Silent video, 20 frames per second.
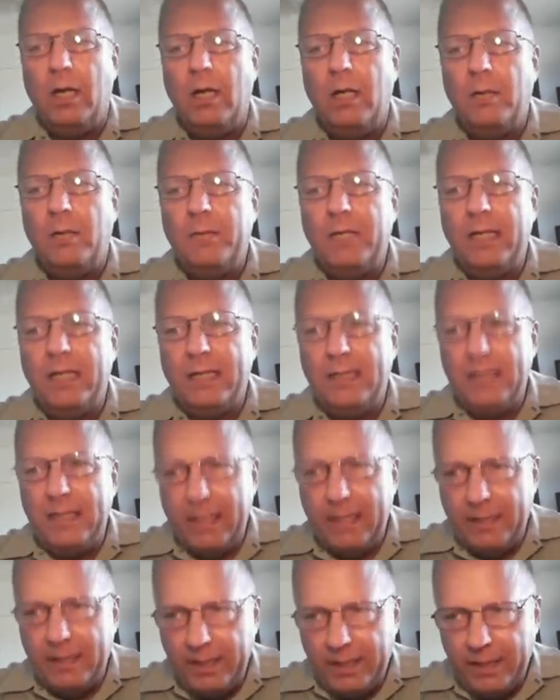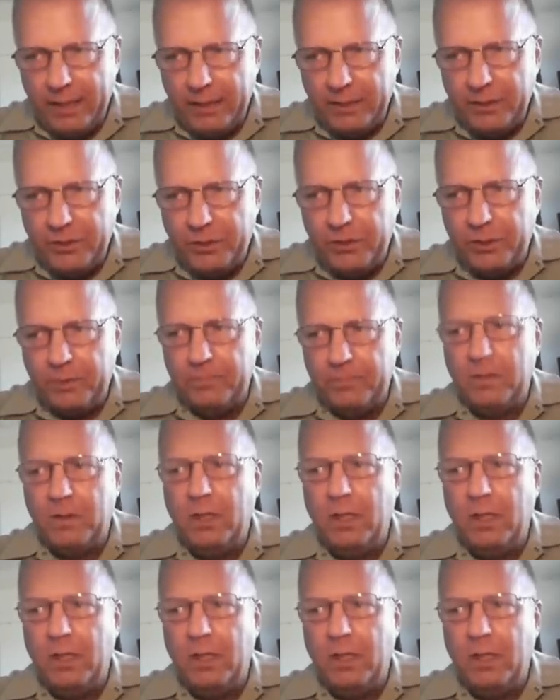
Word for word: Um, it it is.